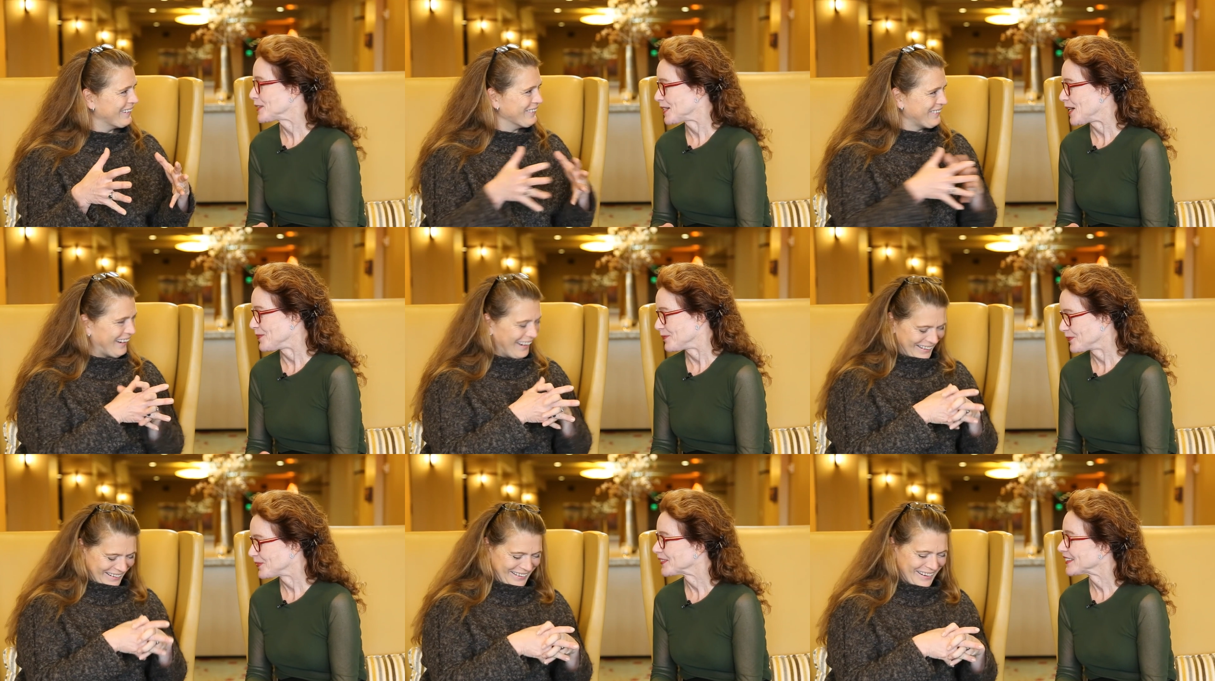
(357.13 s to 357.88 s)
Speaker 1: time.
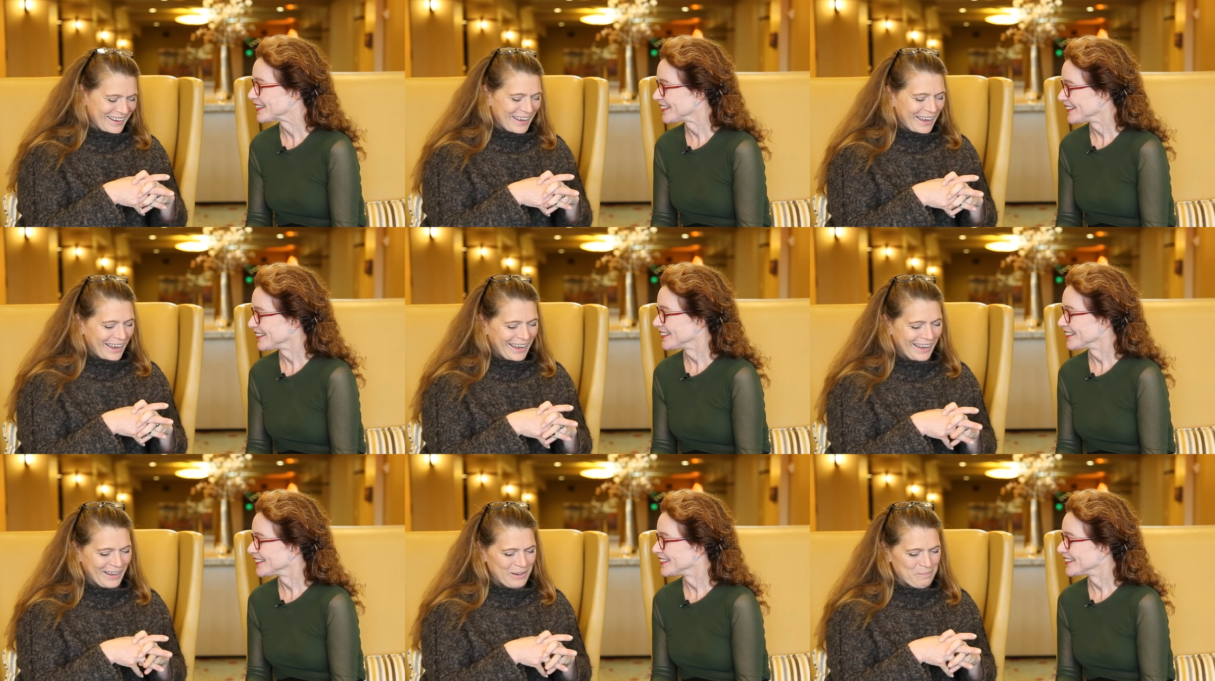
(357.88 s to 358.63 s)
okay.
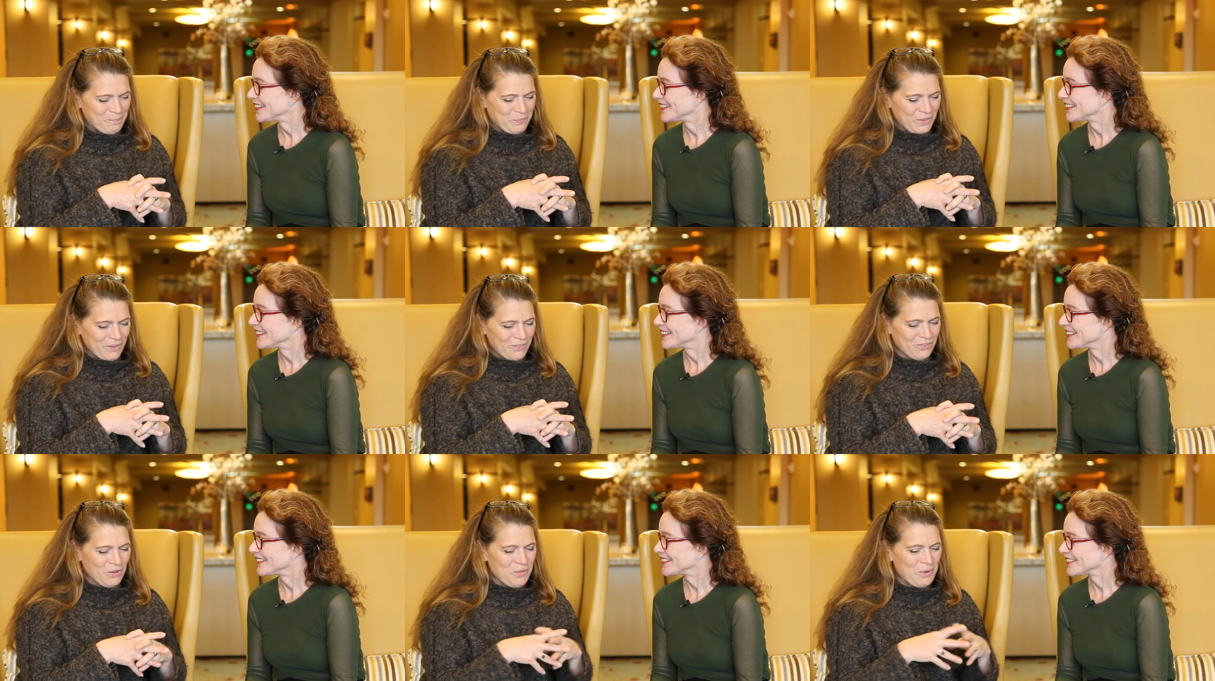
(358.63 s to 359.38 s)
Speaker 2: Um,
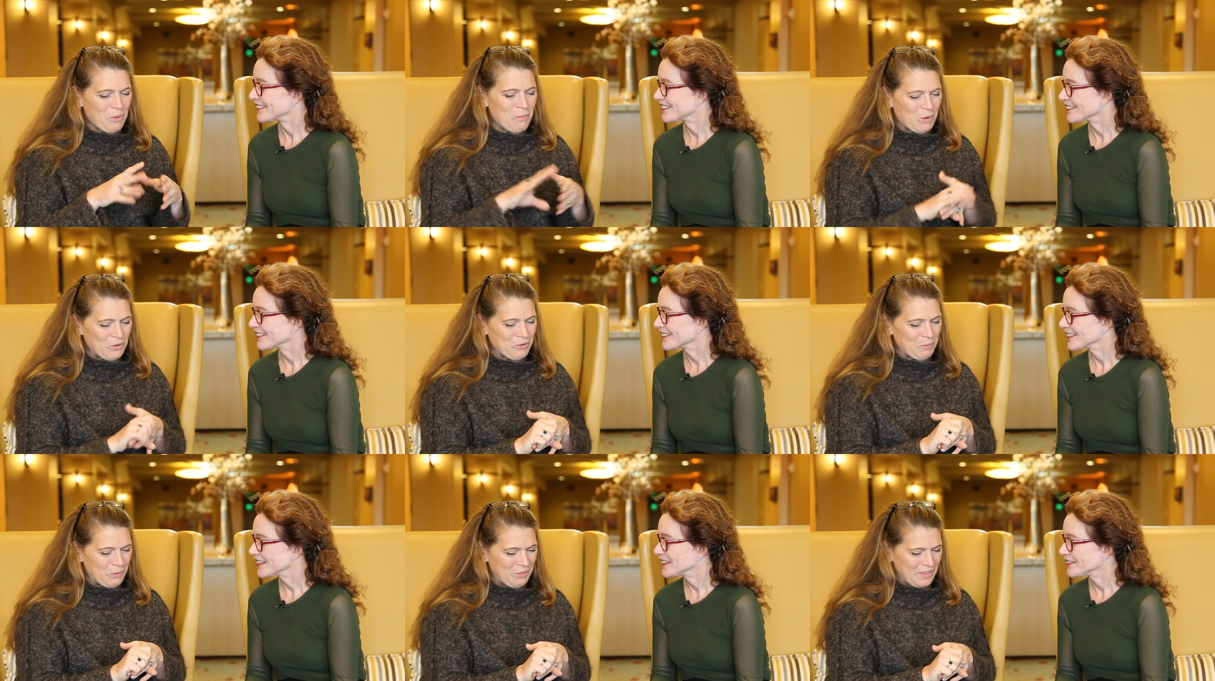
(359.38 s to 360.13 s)
so there were
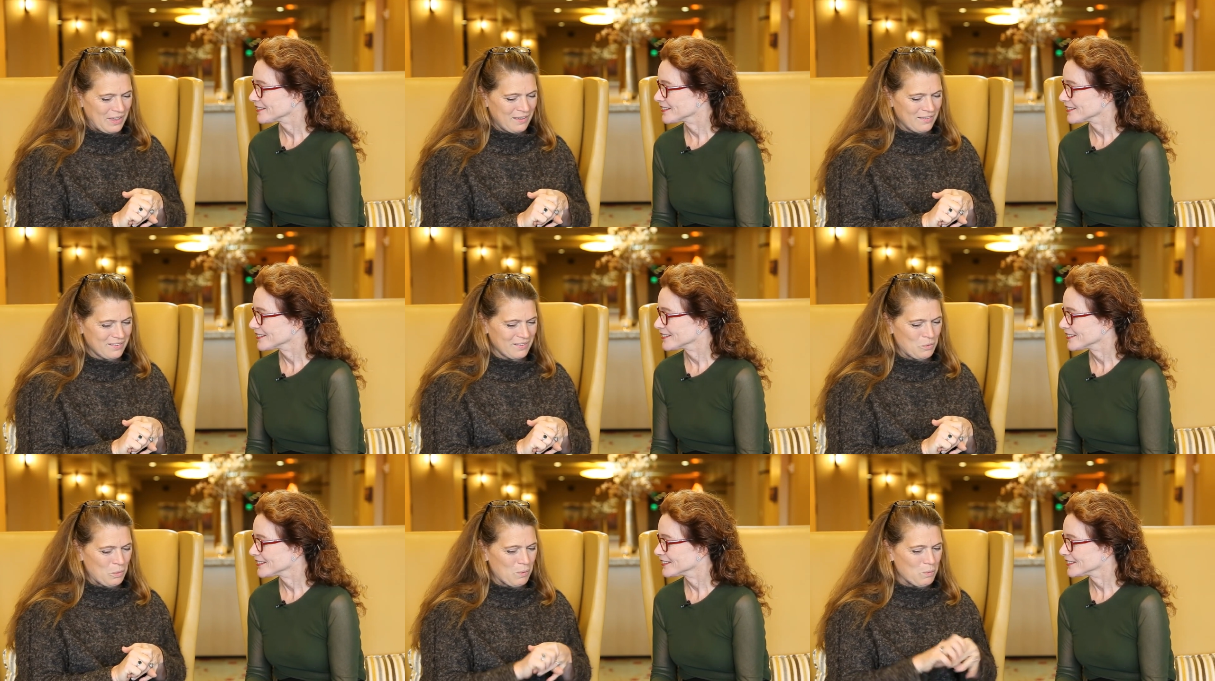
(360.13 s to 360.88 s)
multiple things
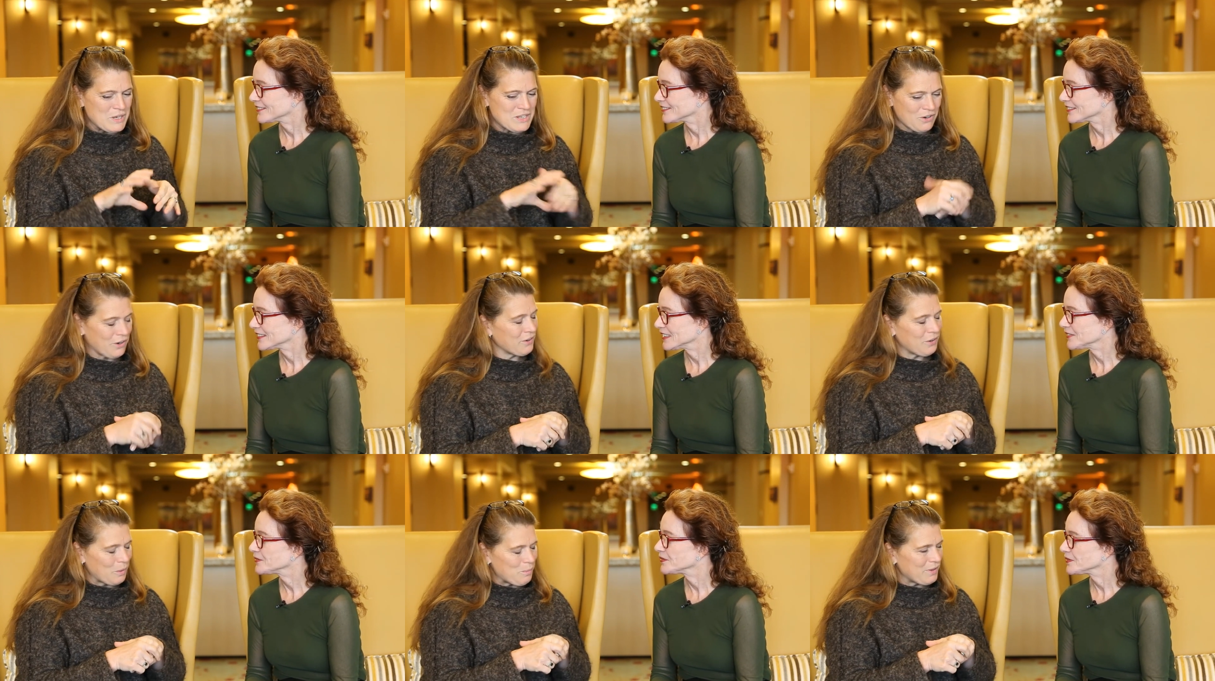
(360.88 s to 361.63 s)
when we started
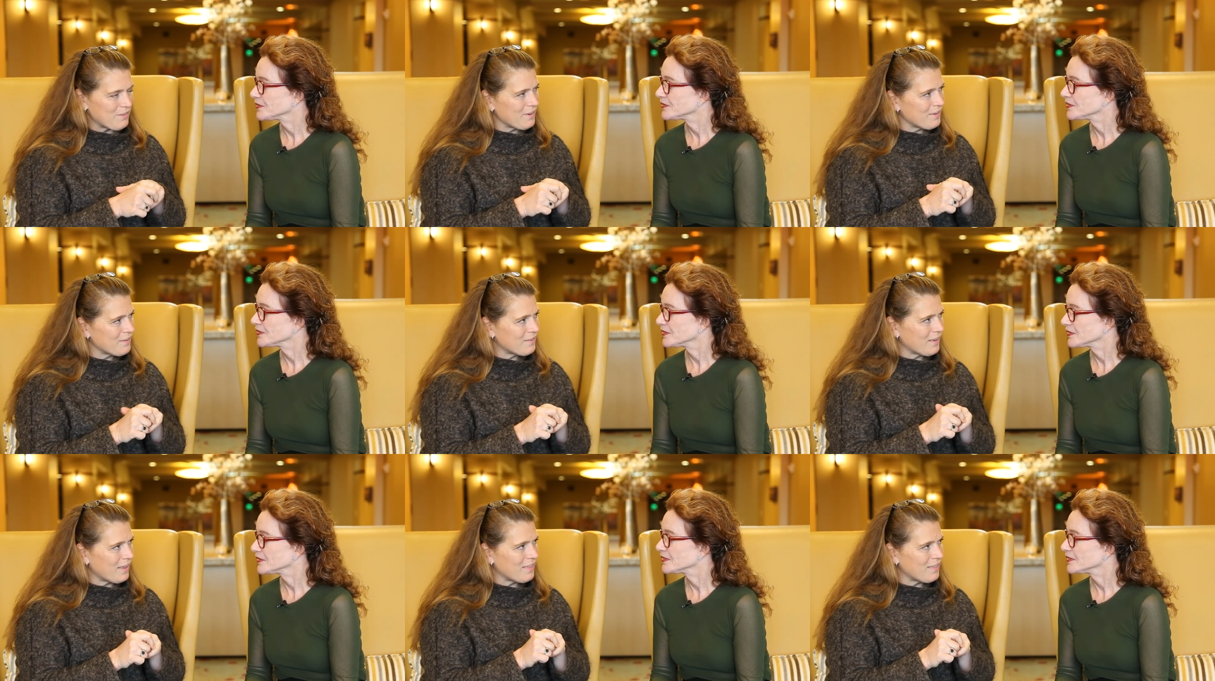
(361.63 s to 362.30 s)
our business i